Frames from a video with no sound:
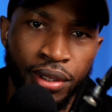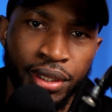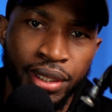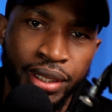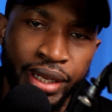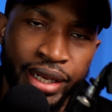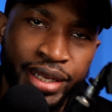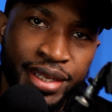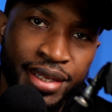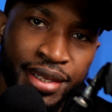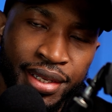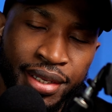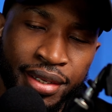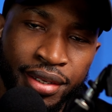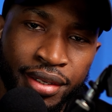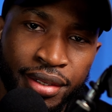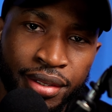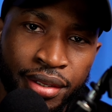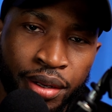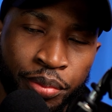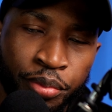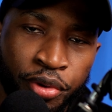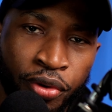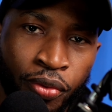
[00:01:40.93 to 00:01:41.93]
lesson
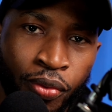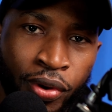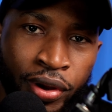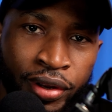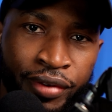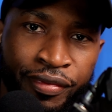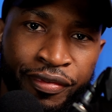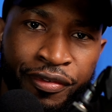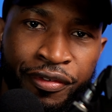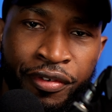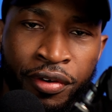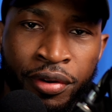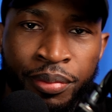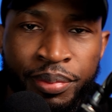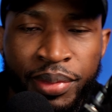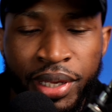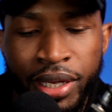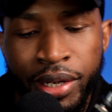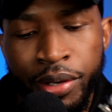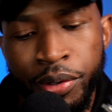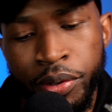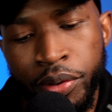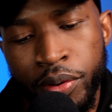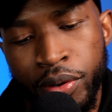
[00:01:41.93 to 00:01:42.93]
number 1 from
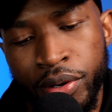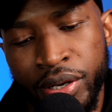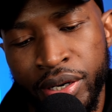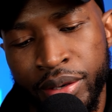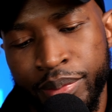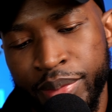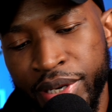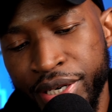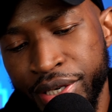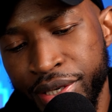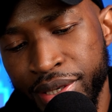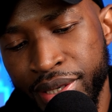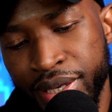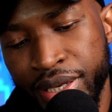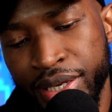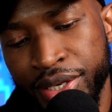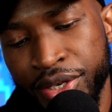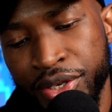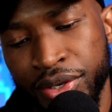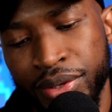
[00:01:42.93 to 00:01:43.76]
Hero on a Mission is